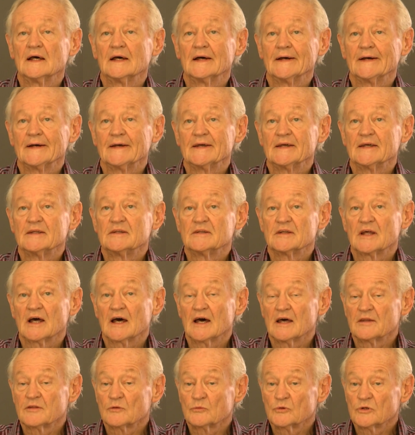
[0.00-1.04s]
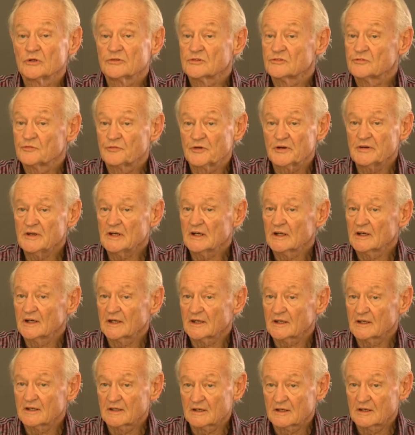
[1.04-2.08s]
In other words, it's very
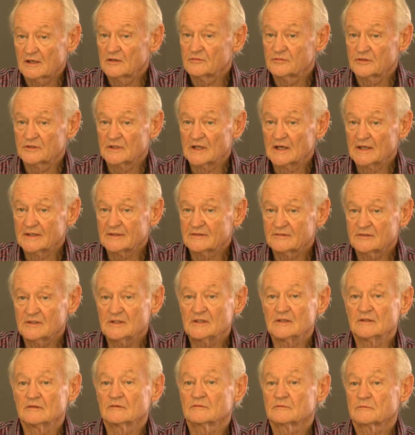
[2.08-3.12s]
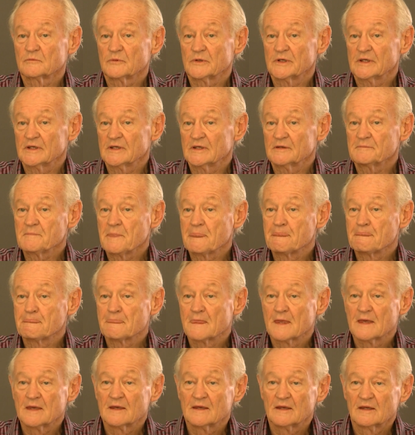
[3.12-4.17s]
like COVID-19, where
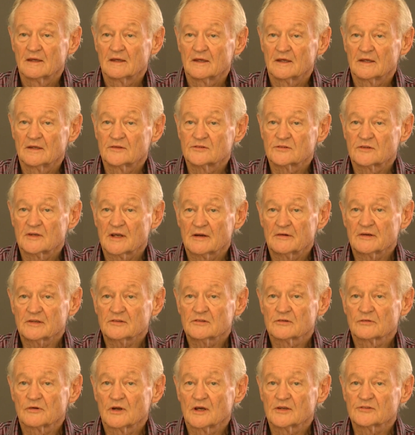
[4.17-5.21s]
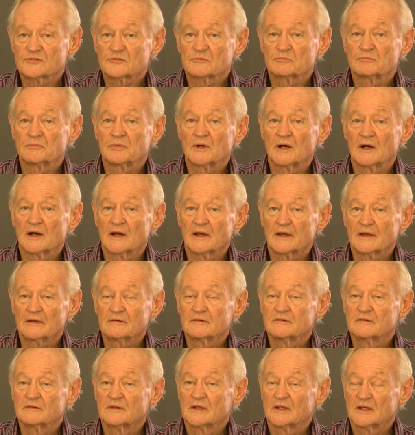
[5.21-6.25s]
it's characterized by,
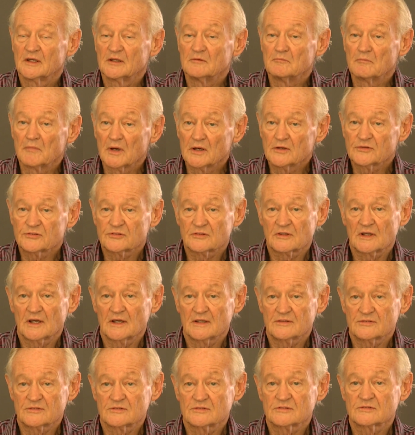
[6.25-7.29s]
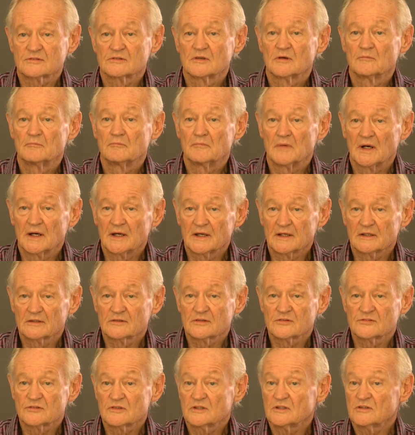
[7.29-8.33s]
in most cases, mild
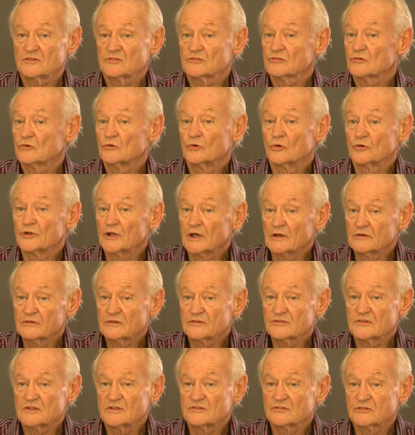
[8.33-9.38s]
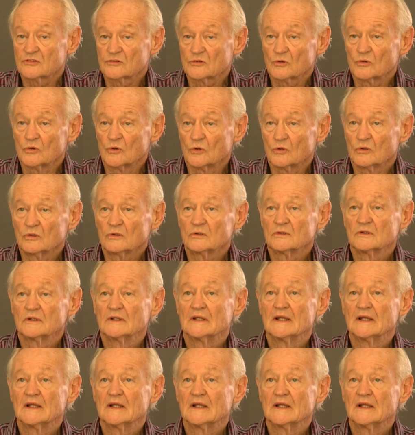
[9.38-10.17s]
disease or no disease at all,